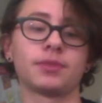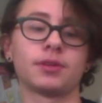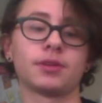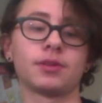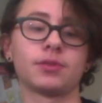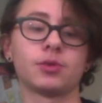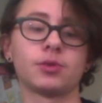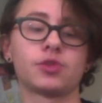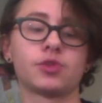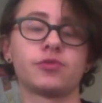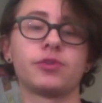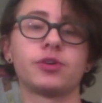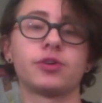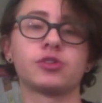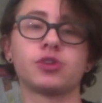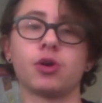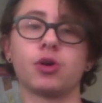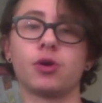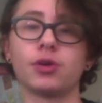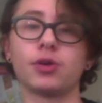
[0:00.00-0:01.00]
those
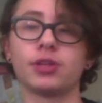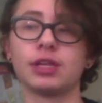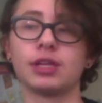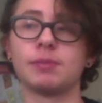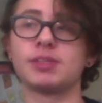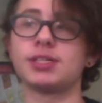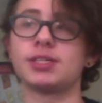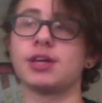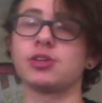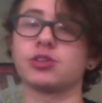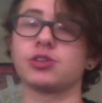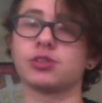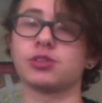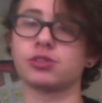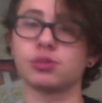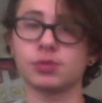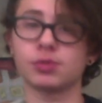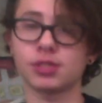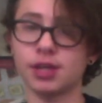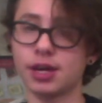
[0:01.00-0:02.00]
fears are the limitation.
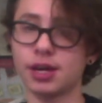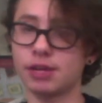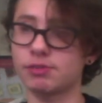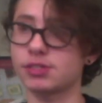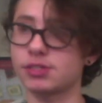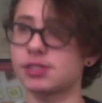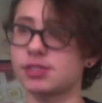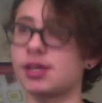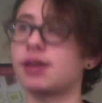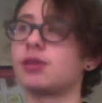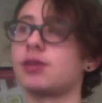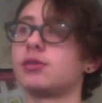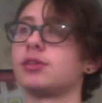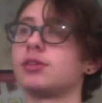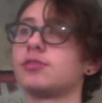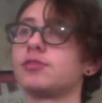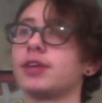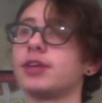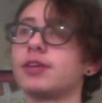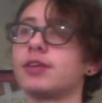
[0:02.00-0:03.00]
So it's kind of a
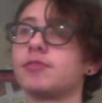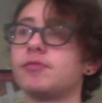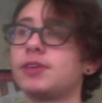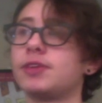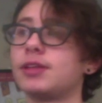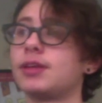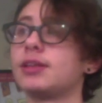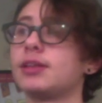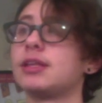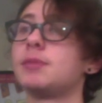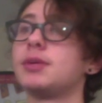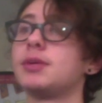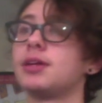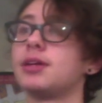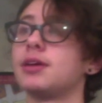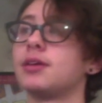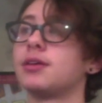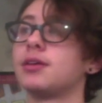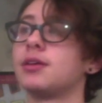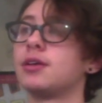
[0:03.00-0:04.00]
cycle of like feeling
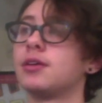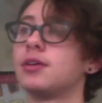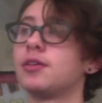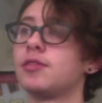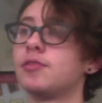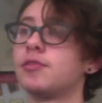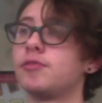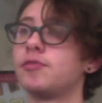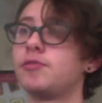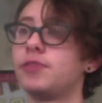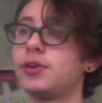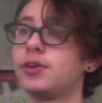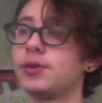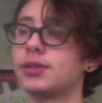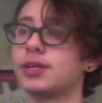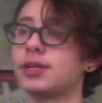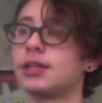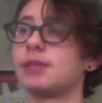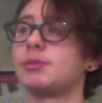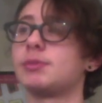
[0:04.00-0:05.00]
limited,
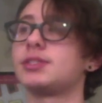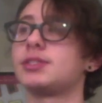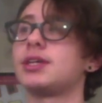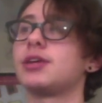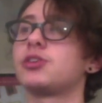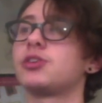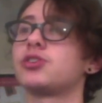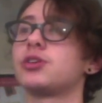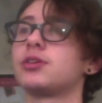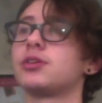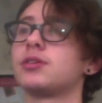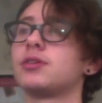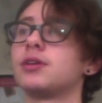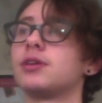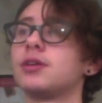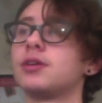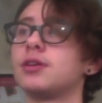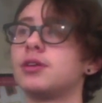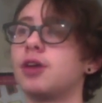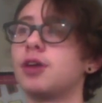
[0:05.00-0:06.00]
fearing that limitation,
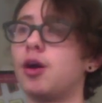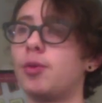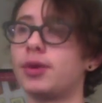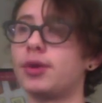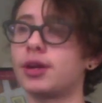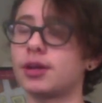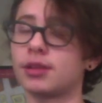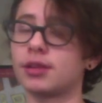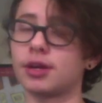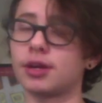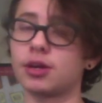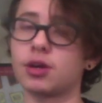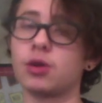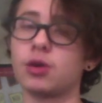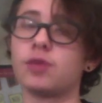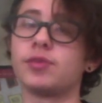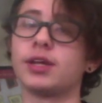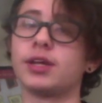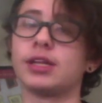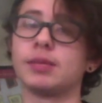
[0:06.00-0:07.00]
not wanting to let
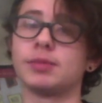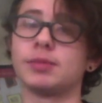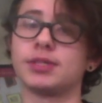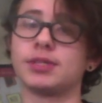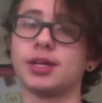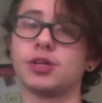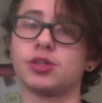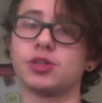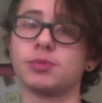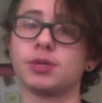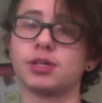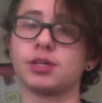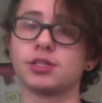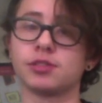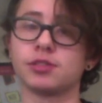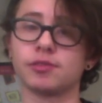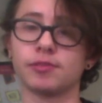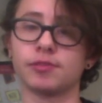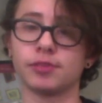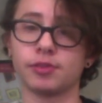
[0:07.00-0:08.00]
go of that limitation
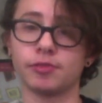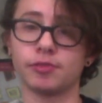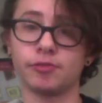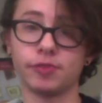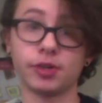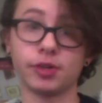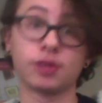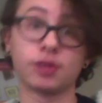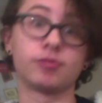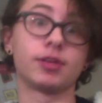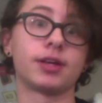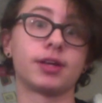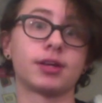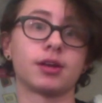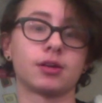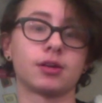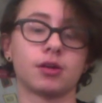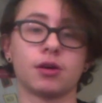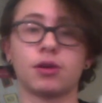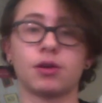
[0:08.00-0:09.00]
because the fear of letting
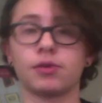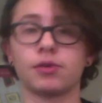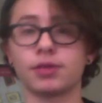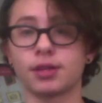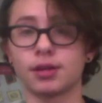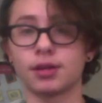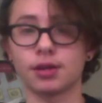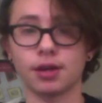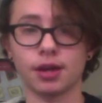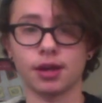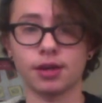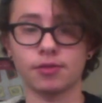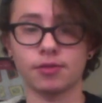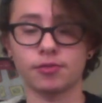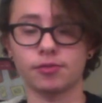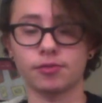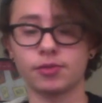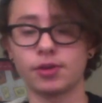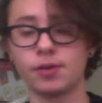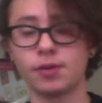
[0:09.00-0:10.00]
it go, and then it kind of
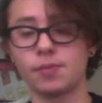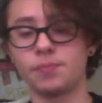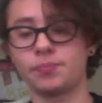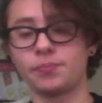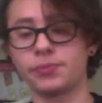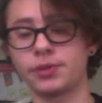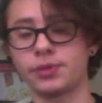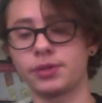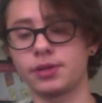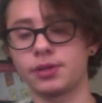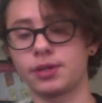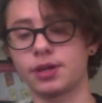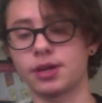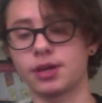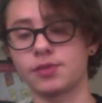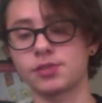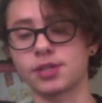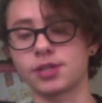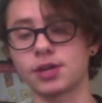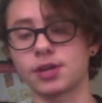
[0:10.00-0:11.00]

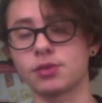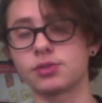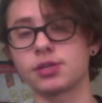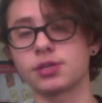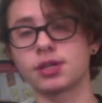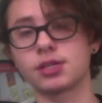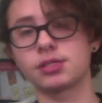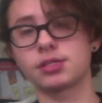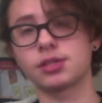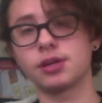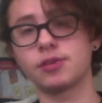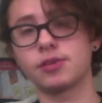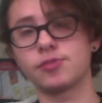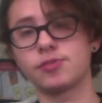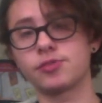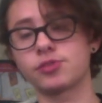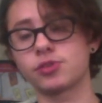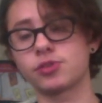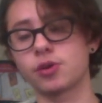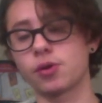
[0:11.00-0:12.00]
cycles on itself.
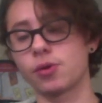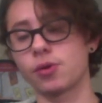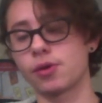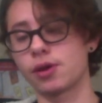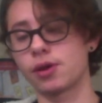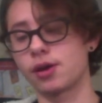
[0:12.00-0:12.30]
So